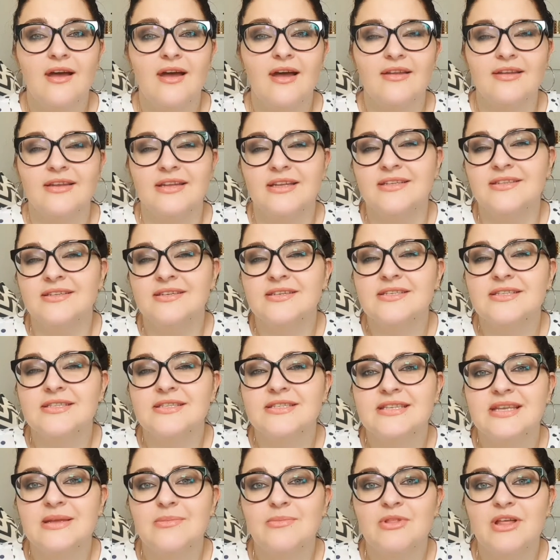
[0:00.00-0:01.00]
and it doesn't
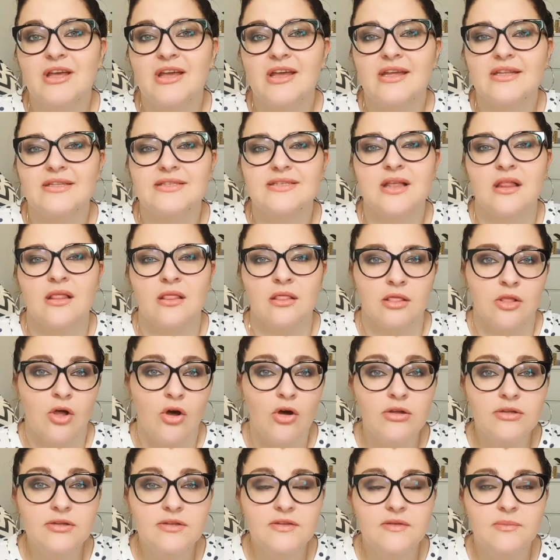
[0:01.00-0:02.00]
seem like it's a
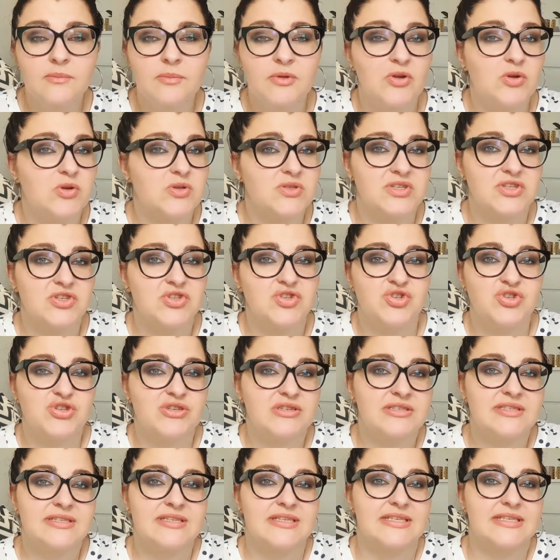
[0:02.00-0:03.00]
lot because it's
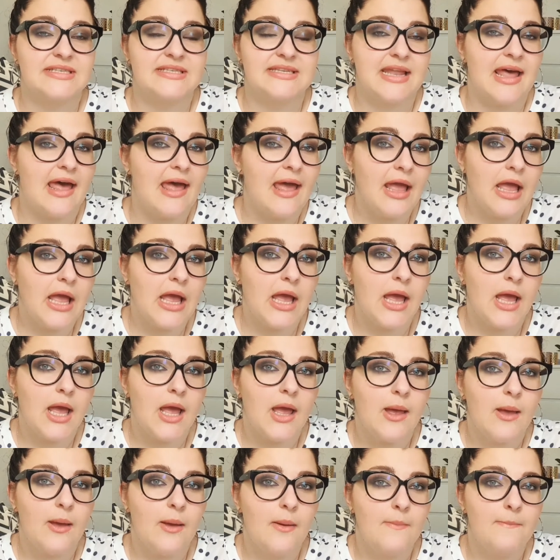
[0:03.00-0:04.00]
just a snack,
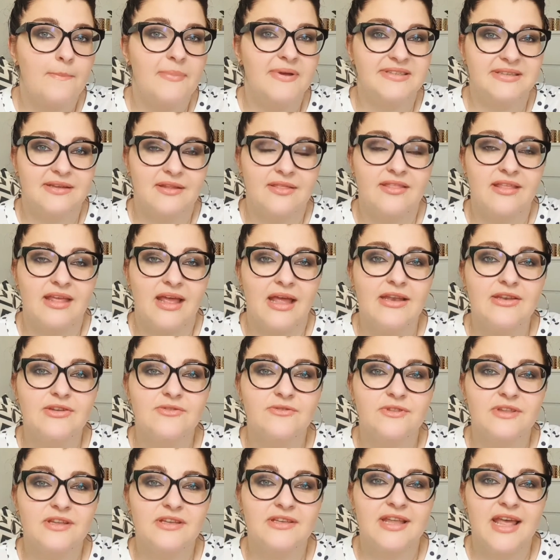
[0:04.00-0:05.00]
but at the end
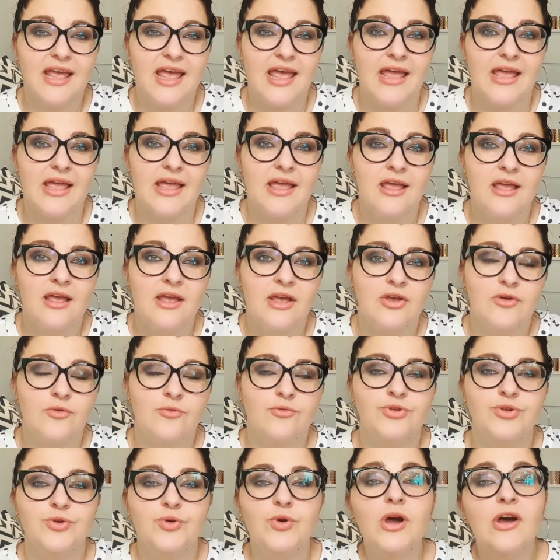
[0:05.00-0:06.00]
of the day,
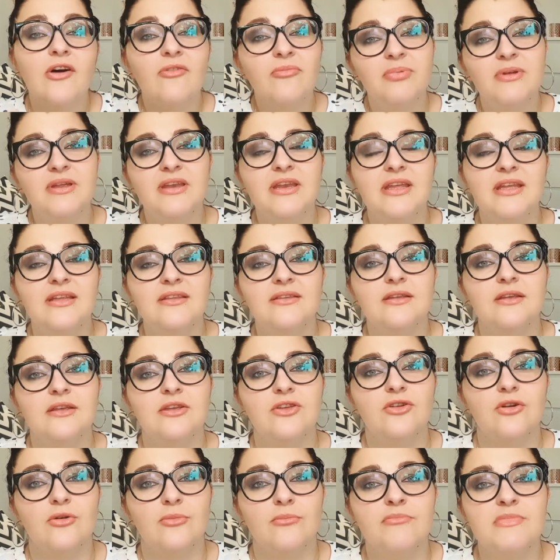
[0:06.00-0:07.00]
you have been eating
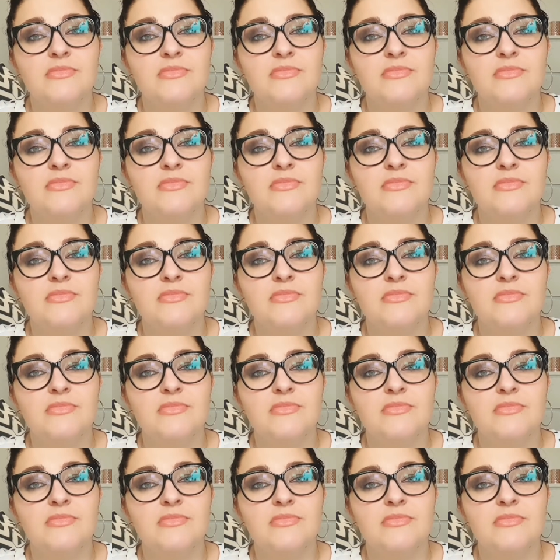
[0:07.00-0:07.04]
your